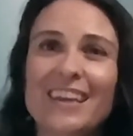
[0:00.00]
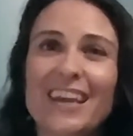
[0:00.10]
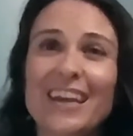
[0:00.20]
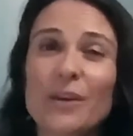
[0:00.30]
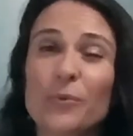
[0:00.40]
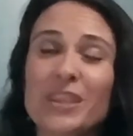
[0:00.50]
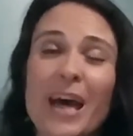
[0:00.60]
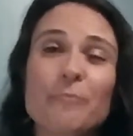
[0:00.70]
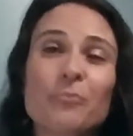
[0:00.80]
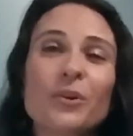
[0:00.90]
And when
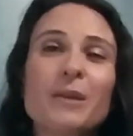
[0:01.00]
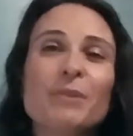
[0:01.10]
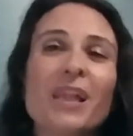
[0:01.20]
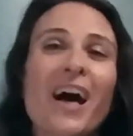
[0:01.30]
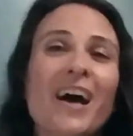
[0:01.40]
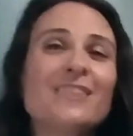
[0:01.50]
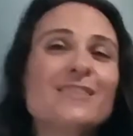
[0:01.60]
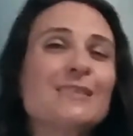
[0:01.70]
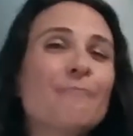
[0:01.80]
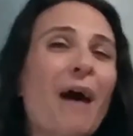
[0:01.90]
that pretty blonde
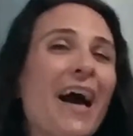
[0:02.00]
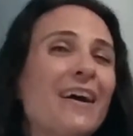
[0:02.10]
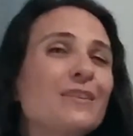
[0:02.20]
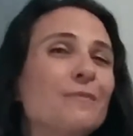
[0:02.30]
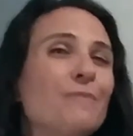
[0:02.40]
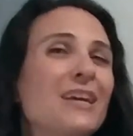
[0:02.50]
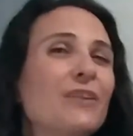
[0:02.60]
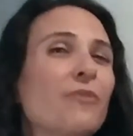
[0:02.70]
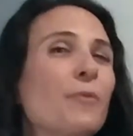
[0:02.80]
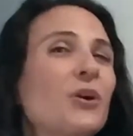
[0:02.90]
smiled at me
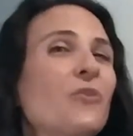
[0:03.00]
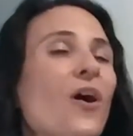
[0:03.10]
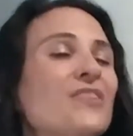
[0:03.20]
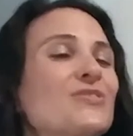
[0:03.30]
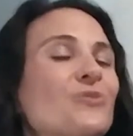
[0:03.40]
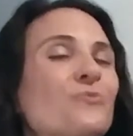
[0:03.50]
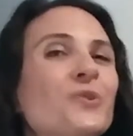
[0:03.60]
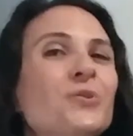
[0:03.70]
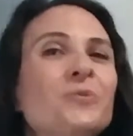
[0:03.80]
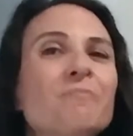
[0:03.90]
from across the
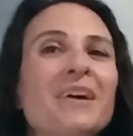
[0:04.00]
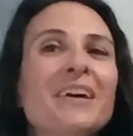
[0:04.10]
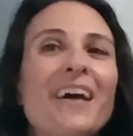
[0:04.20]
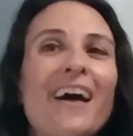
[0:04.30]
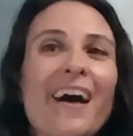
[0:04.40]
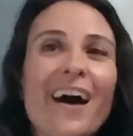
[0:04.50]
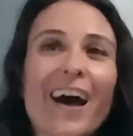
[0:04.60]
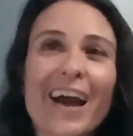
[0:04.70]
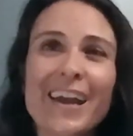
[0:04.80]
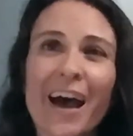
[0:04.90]
room,
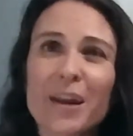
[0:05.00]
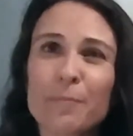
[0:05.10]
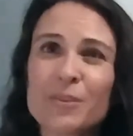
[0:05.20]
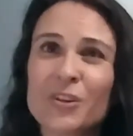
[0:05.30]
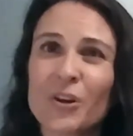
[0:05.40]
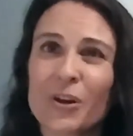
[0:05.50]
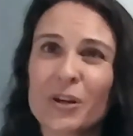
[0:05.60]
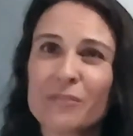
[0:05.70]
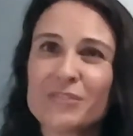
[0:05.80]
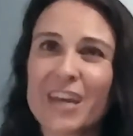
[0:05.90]
I got up the
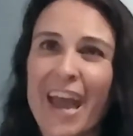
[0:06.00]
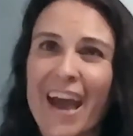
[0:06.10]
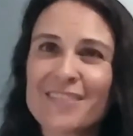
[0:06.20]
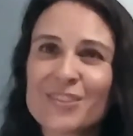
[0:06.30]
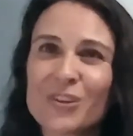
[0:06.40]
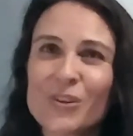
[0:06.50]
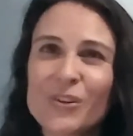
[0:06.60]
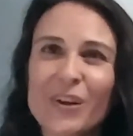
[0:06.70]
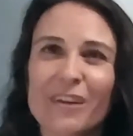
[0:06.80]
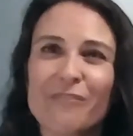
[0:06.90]
nerve to ask
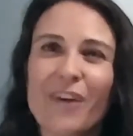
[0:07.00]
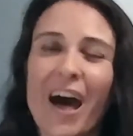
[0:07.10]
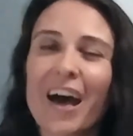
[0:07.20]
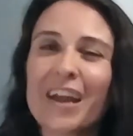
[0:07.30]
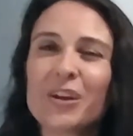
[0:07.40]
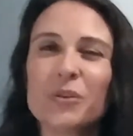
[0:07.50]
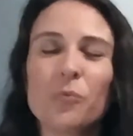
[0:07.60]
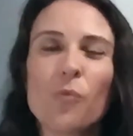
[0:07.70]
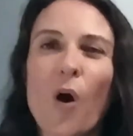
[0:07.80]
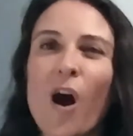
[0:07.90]
her if I could
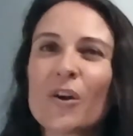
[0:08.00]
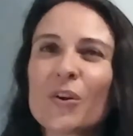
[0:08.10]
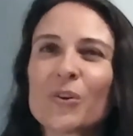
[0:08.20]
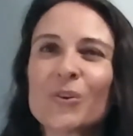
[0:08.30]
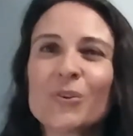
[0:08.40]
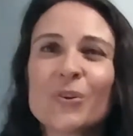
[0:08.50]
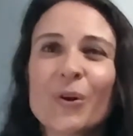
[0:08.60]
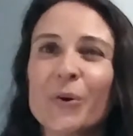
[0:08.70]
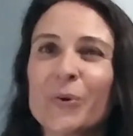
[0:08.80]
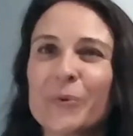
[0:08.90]
walk her
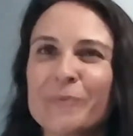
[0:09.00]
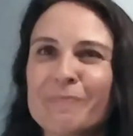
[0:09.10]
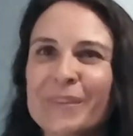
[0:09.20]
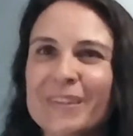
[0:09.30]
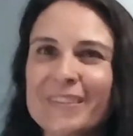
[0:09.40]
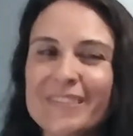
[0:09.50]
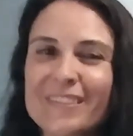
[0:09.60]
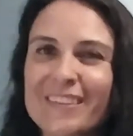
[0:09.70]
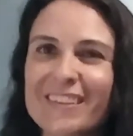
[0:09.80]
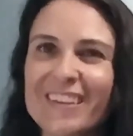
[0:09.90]
home.
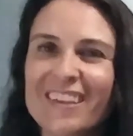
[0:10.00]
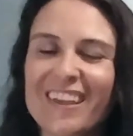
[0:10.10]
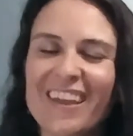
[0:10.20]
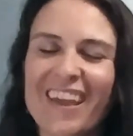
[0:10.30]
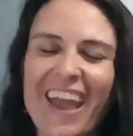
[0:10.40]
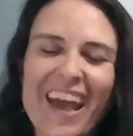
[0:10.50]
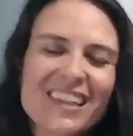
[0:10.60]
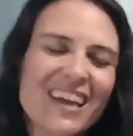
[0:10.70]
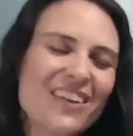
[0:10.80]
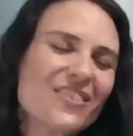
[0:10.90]

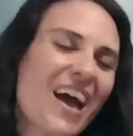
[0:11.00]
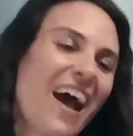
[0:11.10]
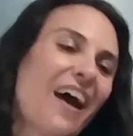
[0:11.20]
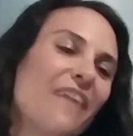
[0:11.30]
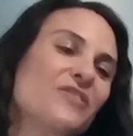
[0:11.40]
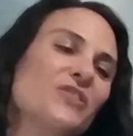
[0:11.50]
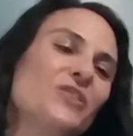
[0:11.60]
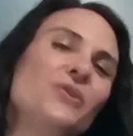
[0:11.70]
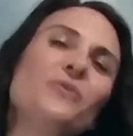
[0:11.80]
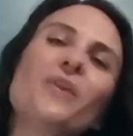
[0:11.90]
Later that
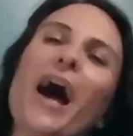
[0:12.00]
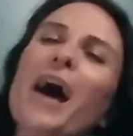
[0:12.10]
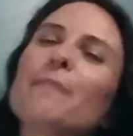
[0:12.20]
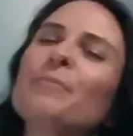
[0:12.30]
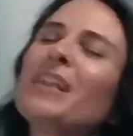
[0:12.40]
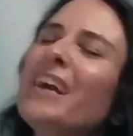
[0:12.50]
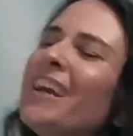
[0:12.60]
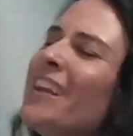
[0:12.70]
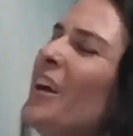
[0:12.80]
afternoon, I played,